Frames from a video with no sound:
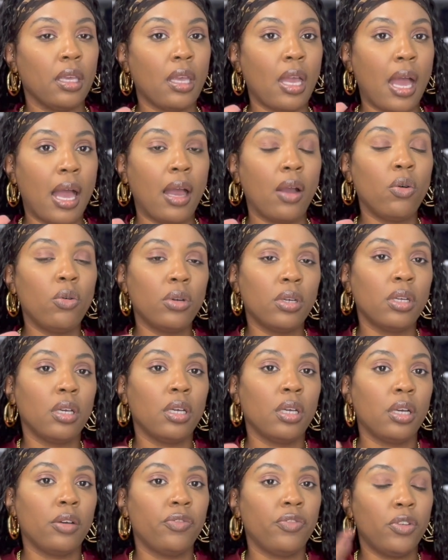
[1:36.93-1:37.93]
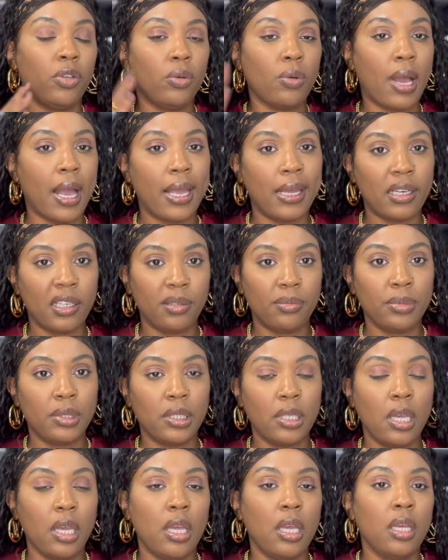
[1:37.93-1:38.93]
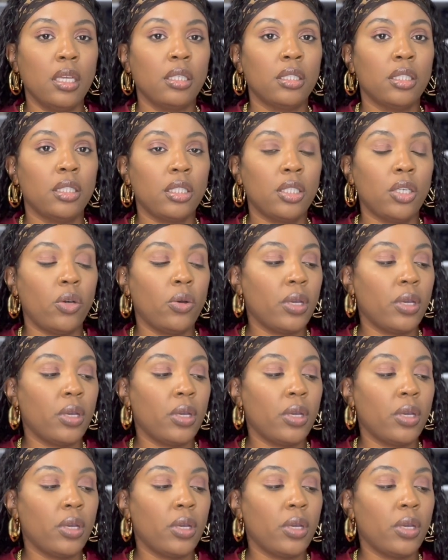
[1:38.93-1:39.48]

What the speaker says: I ordered a few items, so